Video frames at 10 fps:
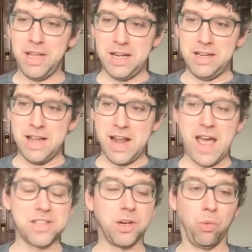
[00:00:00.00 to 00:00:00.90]
It
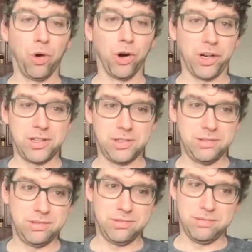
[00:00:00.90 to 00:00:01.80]
hasn't worked
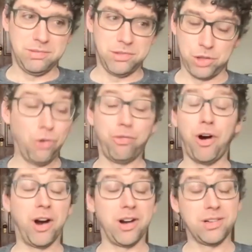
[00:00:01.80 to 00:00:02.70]
so
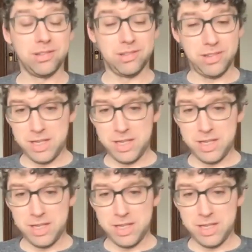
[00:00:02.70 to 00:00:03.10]
far.